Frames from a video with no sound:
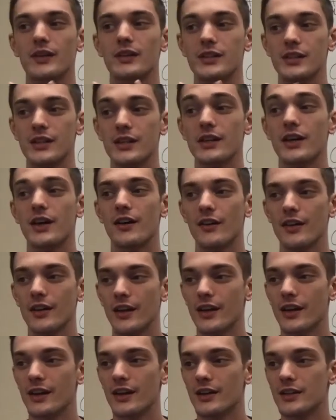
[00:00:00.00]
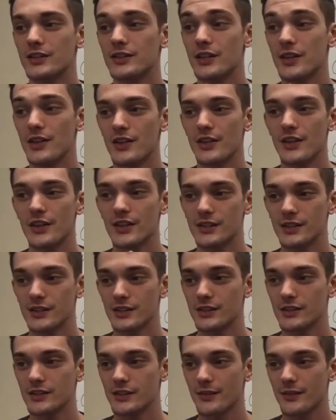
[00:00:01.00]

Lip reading: tRNA synthases.